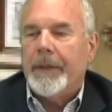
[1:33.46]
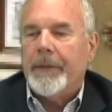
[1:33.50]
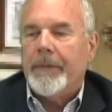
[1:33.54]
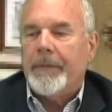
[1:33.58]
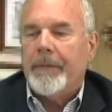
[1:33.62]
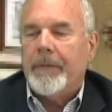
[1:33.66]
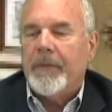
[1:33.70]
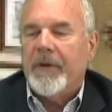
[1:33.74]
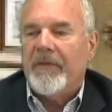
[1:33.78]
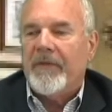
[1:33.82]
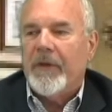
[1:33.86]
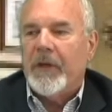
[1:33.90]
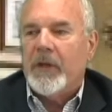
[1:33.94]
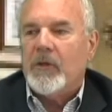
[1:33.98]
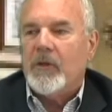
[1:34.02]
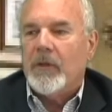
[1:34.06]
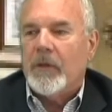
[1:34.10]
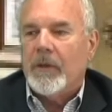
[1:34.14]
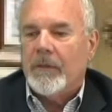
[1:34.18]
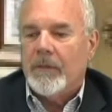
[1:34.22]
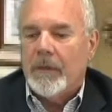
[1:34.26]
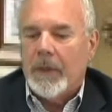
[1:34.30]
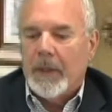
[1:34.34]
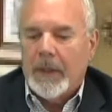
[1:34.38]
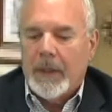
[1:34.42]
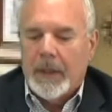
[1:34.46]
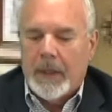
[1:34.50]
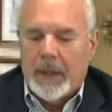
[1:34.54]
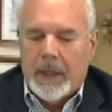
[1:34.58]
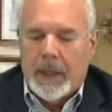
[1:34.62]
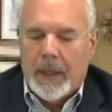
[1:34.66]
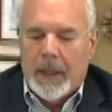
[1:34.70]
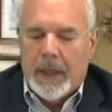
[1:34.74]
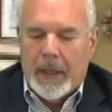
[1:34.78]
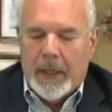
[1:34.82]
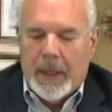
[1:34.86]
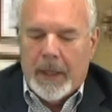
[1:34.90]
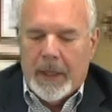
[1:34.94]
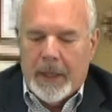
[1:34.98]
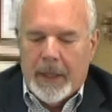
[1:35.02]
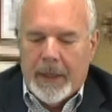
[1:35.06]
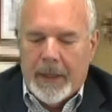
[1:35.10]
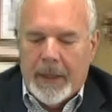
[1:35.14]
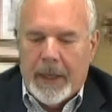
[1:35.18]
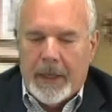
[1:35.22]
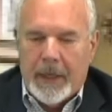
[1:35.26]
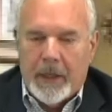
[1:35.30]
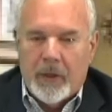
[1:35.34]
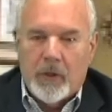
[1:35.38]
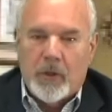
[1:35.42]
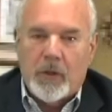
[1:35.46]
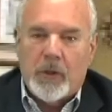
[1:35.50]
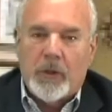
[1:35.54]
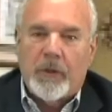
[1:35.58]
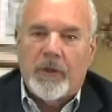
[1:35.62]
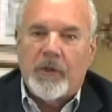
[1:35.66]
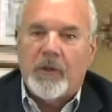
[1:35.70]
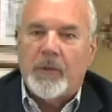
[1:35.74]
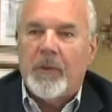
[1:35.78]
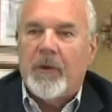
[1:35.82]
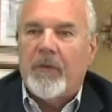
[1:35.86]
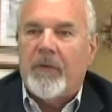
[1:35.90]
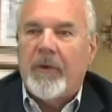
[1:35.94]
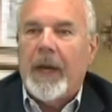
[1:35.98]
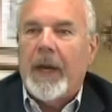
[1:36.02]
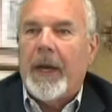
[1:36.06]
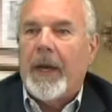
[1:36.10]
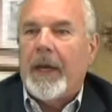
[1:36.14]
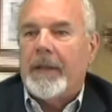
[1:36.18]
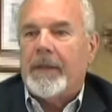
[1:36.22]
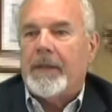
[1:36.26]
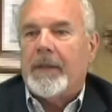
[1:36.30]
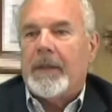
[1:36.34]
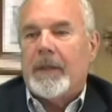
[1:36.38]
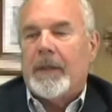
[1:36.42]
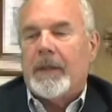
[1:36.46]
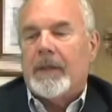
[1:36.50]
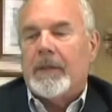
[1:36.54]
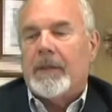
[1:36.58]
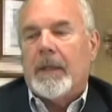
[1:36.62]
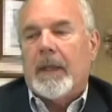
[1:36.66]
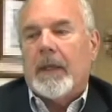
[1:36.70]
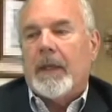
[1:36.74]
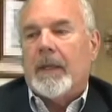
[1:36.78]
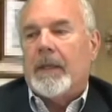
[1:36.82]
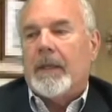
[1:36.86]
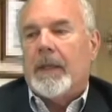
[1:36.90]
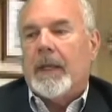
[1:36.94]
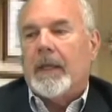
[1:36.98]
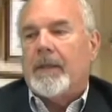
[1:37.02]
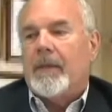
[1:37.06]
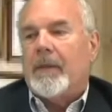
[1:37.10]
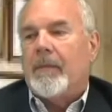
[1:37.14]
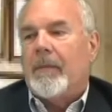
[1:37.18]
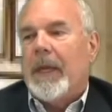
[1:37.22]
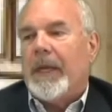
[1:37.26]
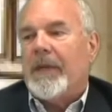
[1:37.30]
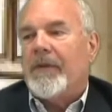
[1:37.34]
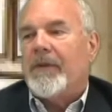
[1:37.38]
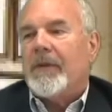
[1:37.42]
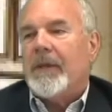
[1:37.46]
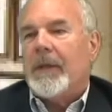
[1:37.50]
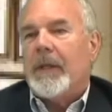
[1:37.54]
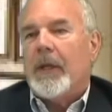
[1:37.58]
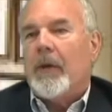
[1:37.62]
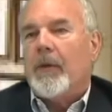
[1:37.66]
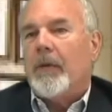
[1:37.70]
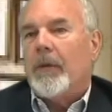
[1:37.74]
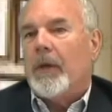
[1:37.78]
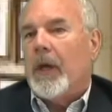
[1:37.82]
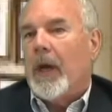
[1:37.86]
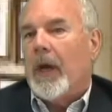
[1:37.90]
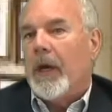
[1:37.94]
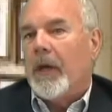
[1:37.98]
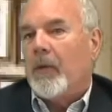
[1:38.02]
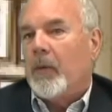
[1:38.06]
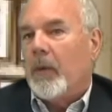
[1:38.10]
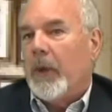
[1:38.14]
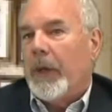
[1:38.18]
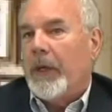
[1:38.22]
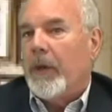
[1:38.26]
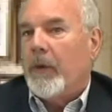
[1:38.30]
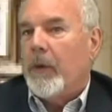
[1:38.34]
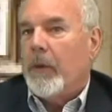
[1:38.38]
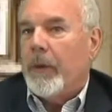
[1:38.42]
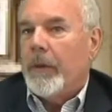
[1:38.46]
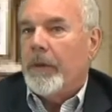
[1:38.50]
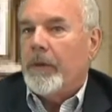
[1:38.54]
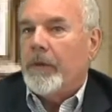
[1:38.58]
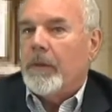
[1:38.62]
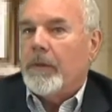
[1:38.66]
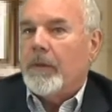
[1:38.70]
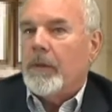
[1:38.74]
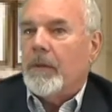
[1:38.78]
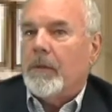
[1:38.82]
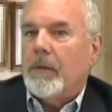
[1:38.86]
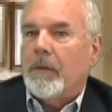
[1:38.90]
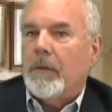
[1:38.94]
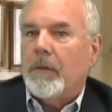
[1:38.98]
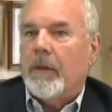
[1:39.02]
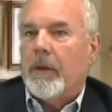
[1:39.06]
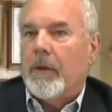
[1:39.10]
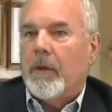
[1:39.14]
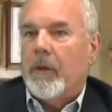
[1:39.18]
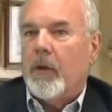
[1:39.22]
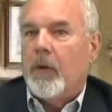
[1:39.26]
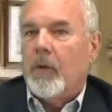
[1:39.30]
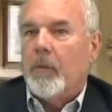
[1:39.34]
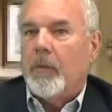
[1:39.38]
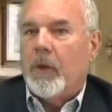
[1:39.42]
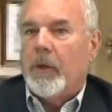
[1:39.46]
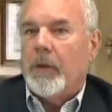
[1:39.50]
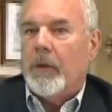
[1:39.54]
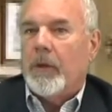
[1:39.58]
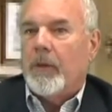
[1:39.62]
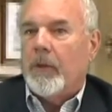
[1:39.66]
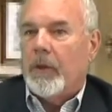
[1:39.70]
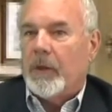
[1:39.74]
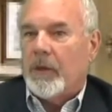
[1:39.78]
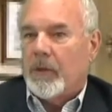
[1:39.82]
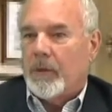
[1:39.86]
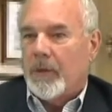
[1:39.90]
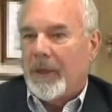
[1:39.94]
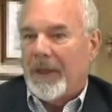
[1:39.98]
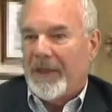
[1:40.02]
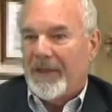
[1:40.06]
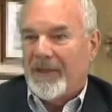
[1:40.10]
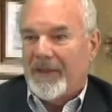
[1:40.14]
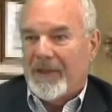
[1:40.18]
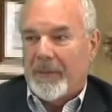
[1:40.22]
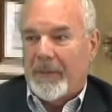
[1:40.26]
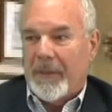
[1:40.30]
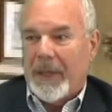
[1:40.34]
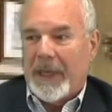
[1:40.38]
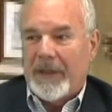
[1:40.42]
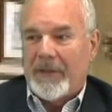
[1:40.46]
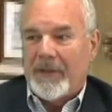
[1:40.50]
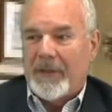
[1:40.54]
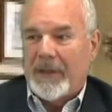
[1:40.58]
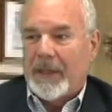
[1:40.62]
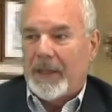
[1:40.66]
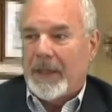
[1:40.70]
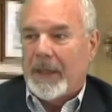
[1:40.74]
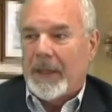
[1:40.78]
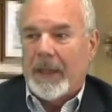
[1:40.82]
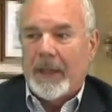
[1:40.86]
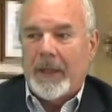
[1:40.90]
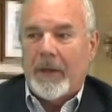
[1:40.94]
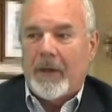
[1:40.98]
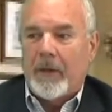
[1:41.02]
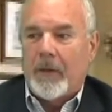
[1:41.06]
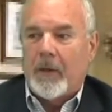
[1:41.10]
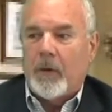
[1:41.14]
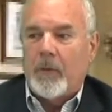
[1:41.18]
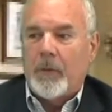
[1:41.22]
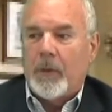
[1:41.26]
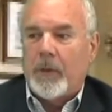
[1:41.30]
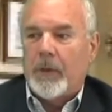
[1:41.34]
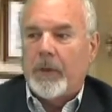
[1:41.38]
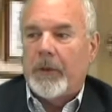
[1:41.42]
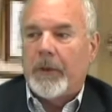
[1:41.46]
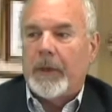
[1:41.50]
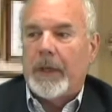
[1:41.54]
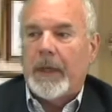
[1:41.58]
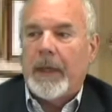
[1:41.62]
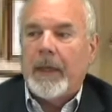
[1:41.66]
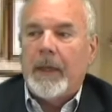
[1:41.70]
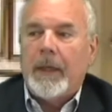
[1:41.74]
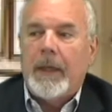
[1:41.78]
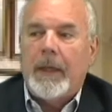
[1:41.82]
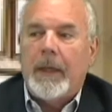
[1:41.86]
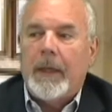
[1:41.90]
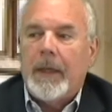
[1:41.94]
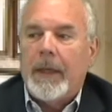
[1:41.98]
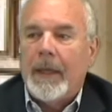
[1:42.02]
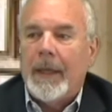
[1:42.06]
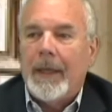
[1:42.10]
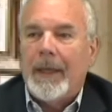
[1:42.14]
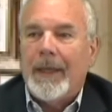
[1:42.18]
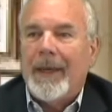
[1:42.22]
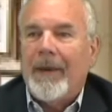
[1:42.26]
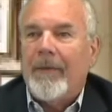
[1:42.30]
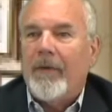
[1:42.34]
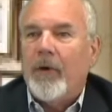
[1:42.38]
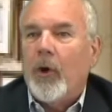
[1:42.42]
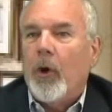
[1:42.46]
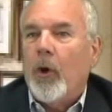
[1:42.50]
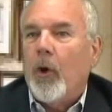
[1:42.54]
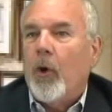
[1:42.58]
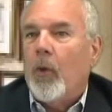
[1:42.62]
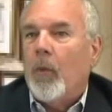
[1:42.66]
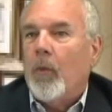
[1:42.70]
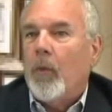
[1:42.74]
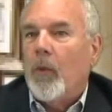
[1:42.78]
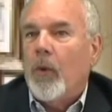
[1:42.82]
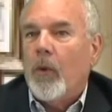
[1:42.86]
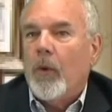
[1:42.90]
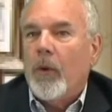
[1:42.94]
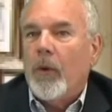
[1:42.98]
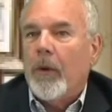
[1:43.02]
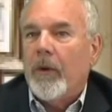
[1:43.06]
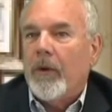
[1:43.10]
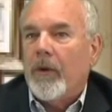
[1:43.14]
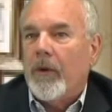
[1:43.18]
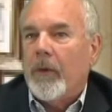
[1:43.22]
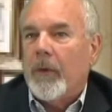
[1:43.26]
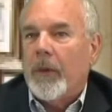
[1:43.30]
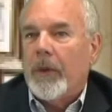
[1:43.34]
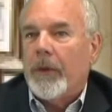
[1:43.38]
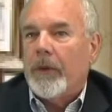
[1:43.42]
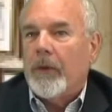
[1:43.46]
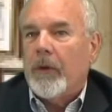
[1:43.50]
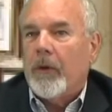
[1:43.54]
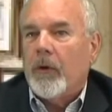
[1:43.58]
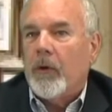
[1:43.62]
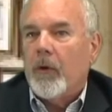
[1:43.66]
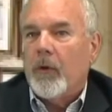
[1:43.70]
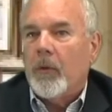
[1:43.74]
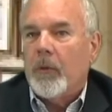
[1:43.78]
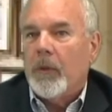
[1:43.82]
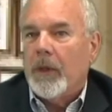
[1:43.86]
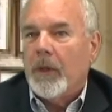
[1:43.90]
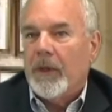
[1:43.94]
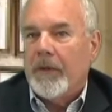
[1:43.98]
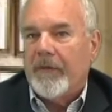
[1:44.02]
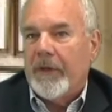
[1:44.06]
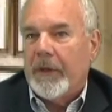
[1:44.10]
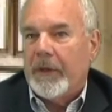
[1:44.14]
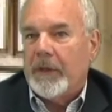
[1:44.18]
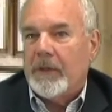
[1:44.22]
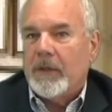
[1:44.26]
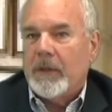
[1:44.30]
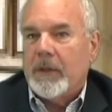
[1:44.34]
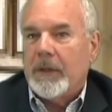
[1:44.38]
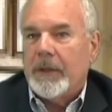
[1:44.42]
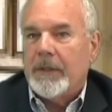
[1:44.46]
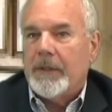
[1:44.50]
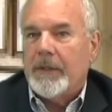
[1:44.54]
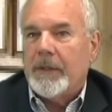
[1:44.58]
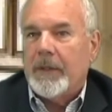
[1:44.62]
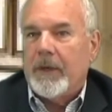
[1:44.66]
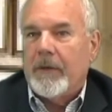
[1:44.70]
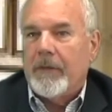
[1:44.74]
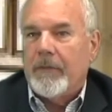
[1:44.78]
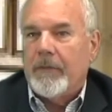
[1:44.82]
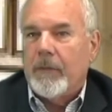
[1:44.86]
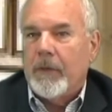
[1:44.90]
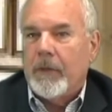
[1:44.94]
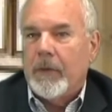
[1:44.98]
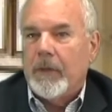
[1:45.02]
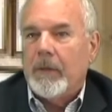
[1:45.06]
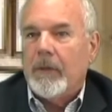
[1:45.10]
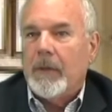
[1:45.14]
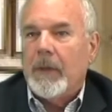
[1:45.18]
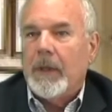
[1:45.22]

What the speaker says: provision that insurance provides, and it makes the loan non-recourse to the homeowner, which means that basically the homeowner can never owe more than what the home could eventually sell for.